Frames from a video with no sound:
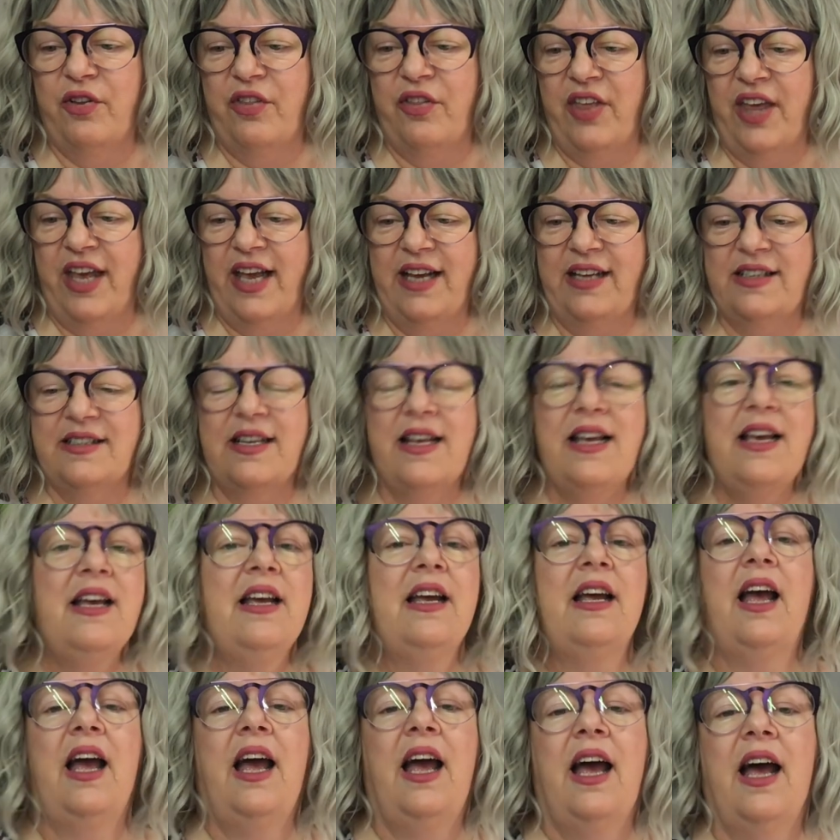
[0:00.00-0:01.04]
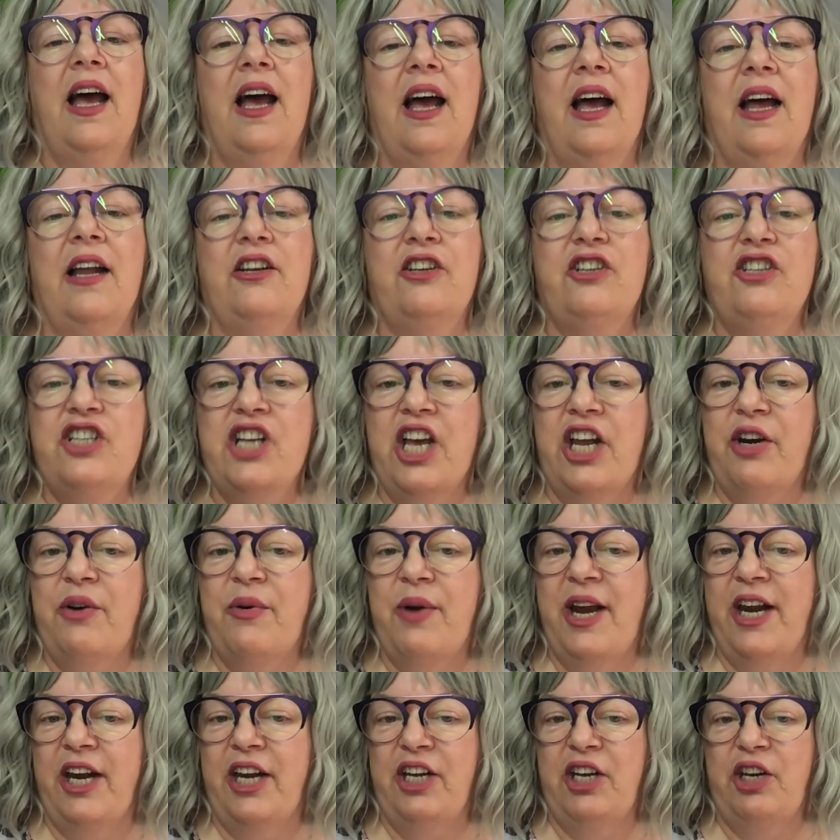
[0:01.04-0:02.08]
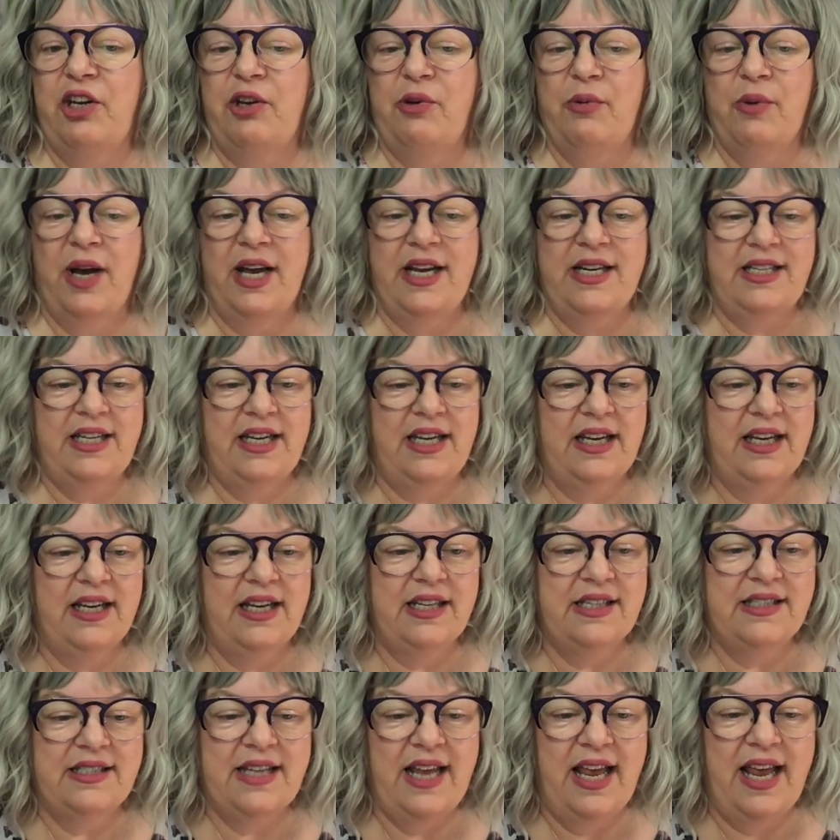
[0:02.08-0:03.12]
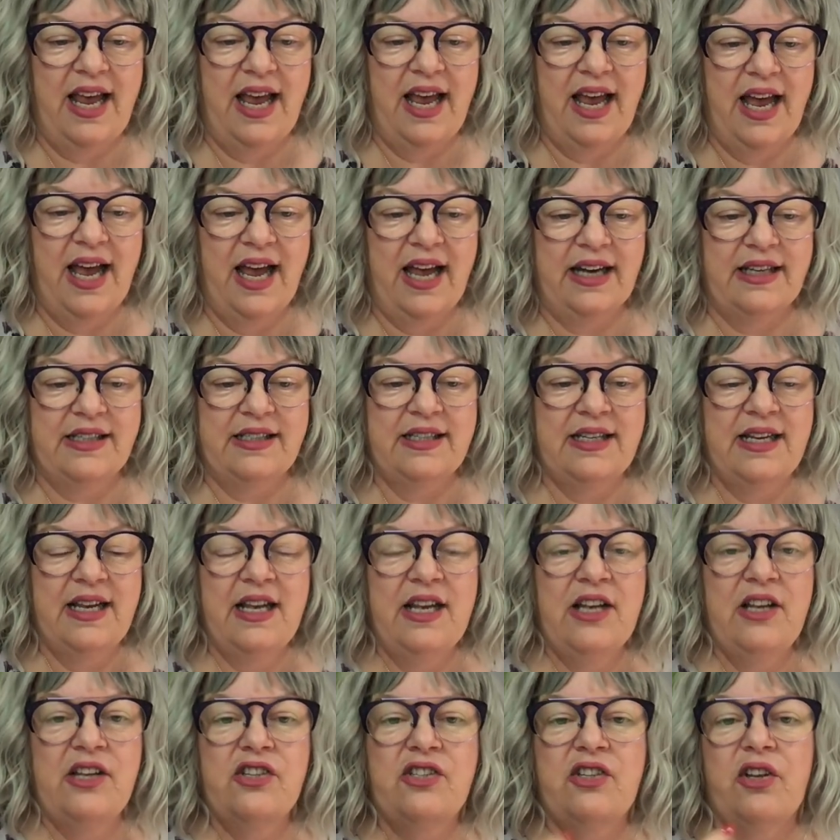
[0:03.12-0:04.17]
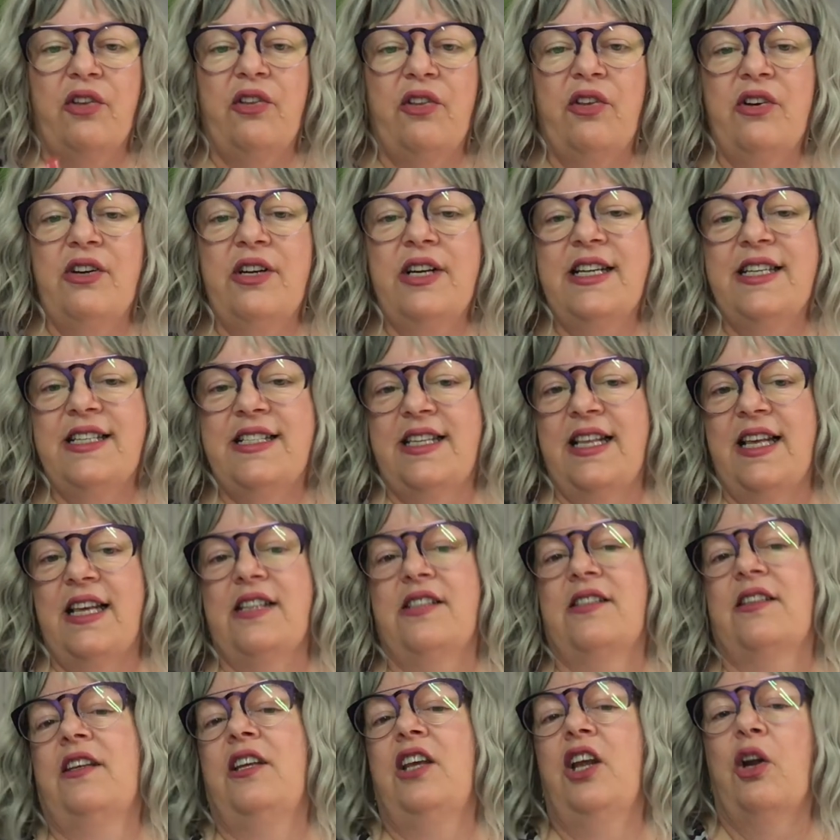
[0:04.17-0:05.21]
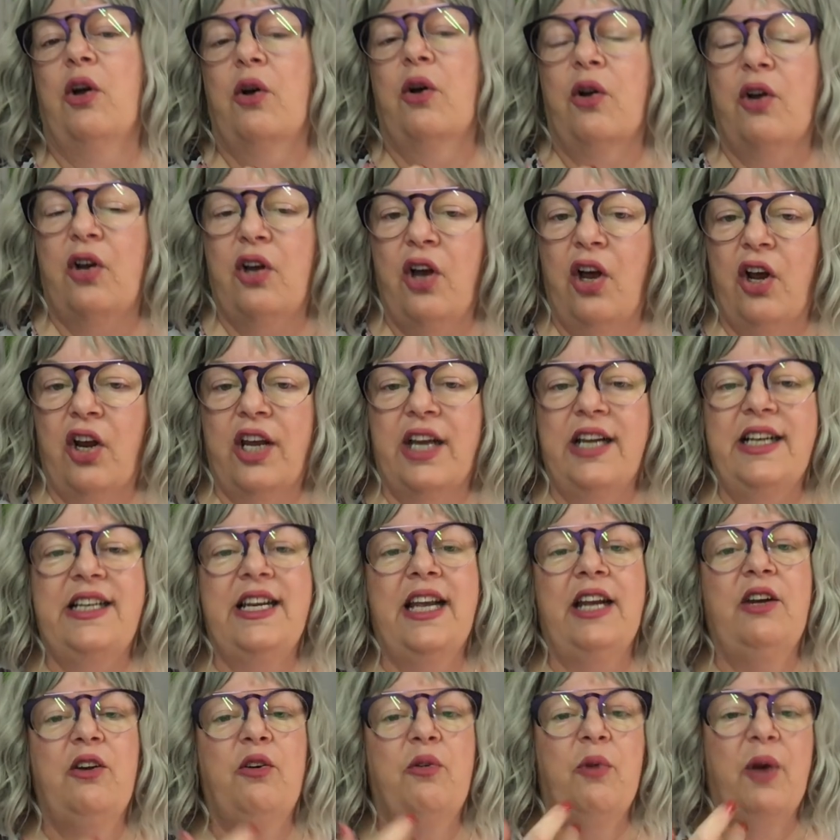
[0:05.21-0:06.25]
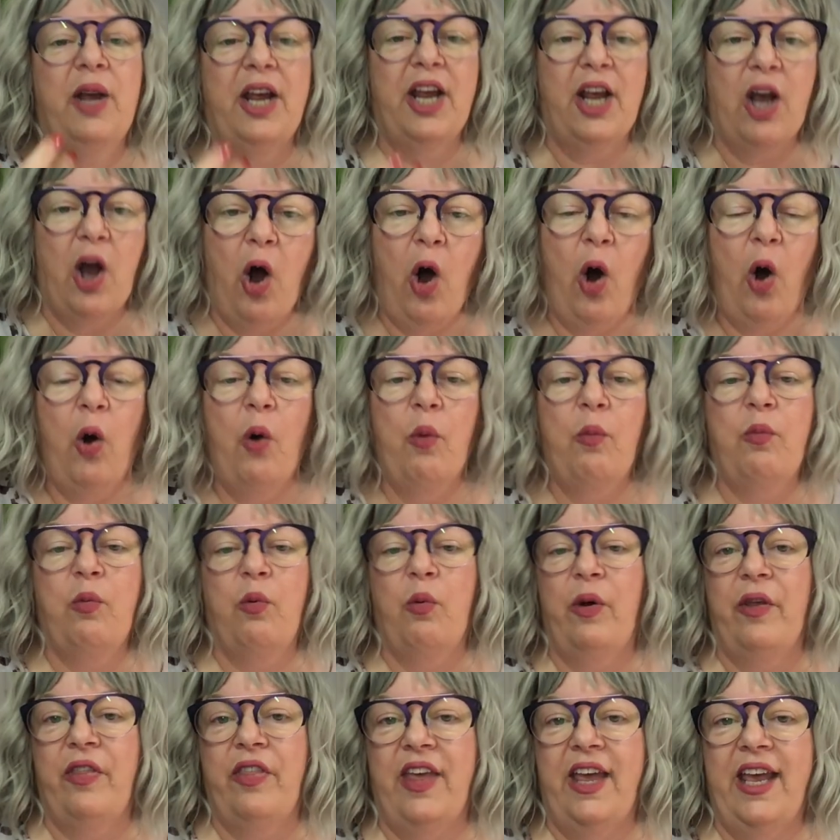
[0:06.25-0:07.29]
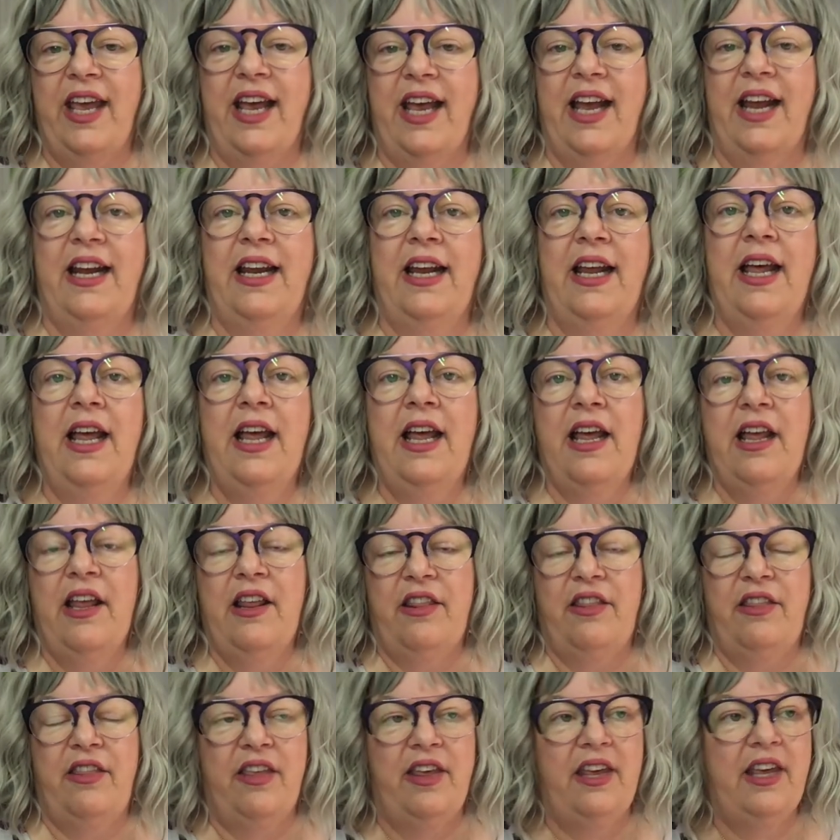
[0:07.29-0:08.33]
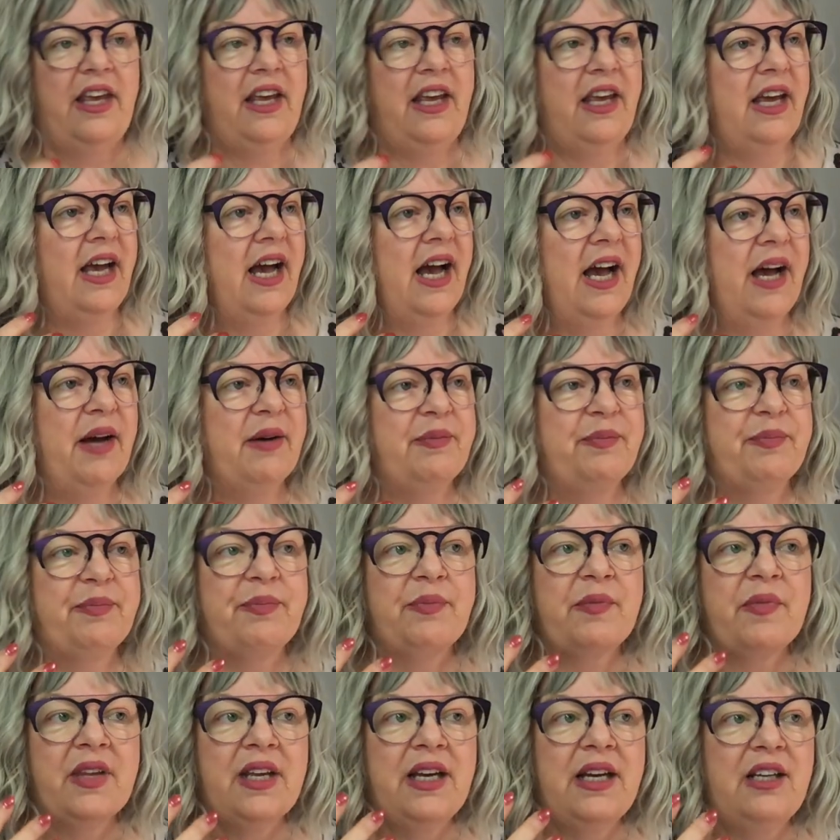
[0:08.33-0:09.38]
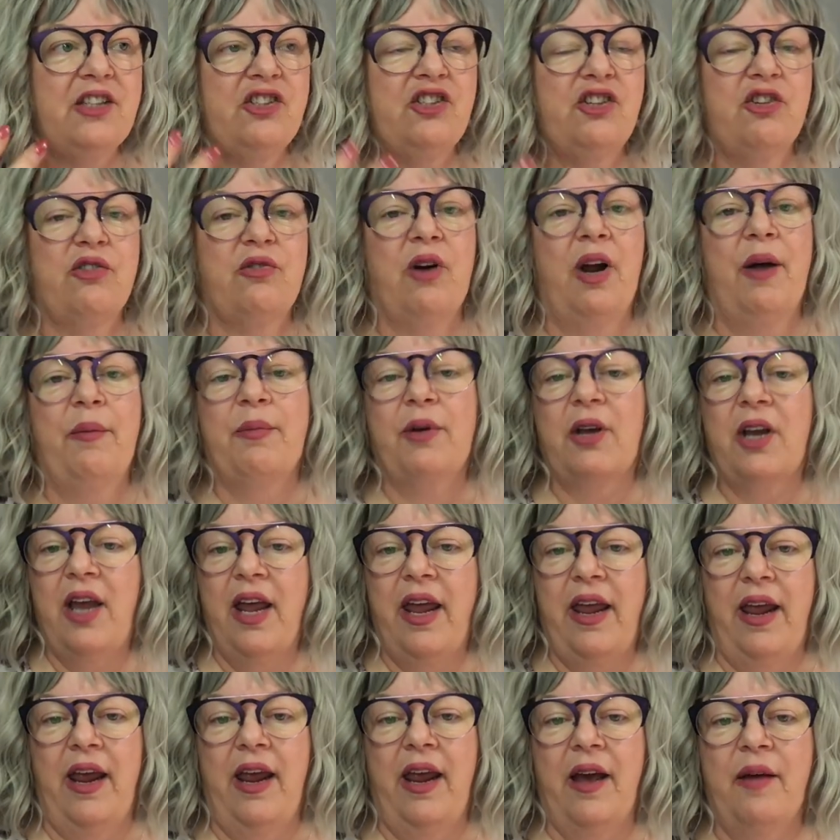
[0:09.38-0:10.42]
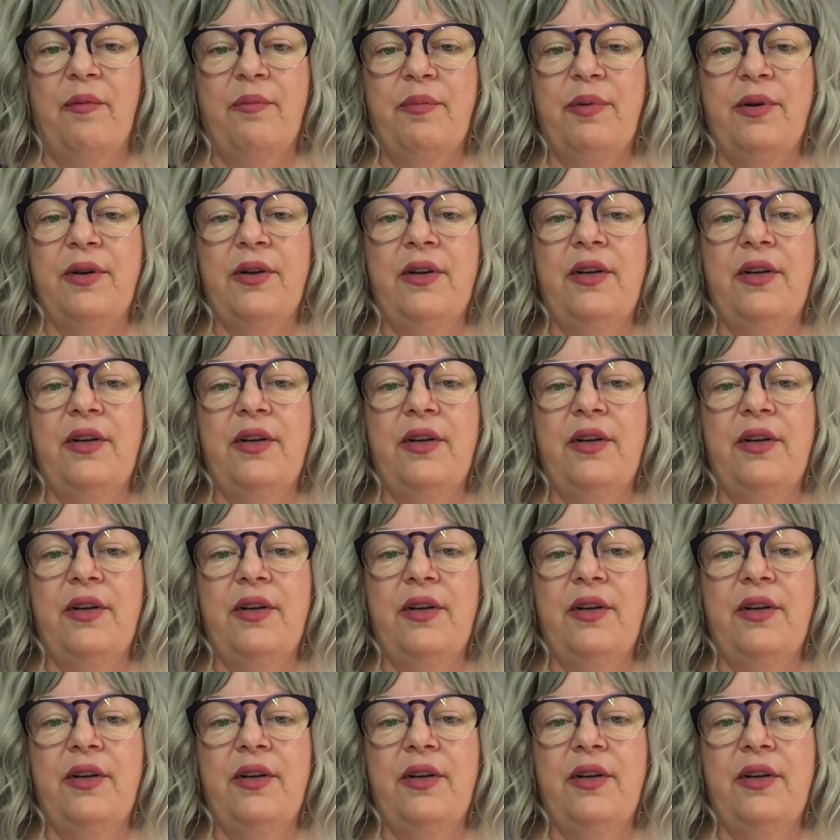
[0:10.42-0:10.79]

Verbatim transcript: things, and generating new ideas, and so there is this, you know, continuing hope within the uh, Trump camp